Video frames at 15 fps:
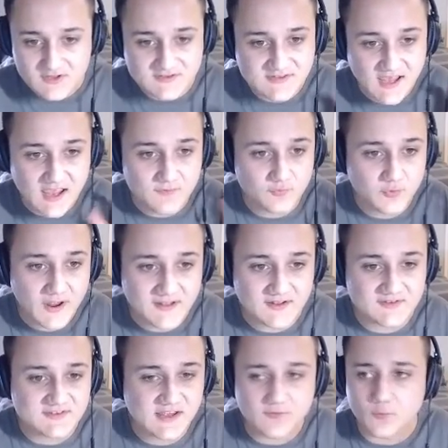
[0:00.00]
Save. Right.
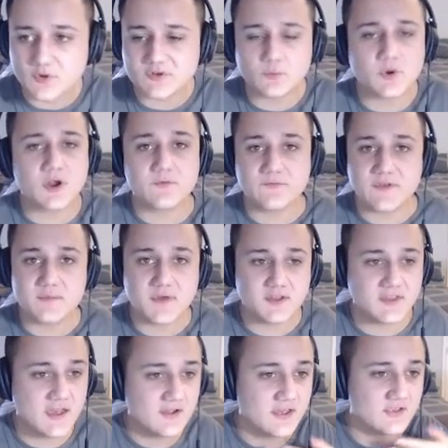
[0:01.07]
Save. We're a female
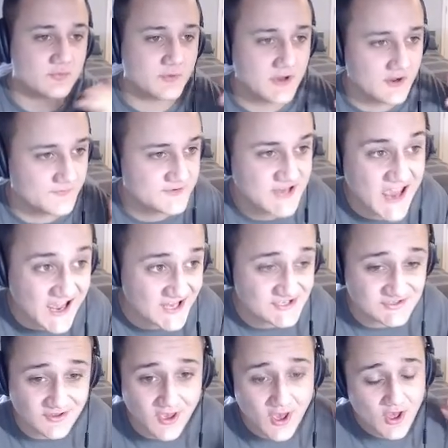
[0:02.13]
now, guys. We have changed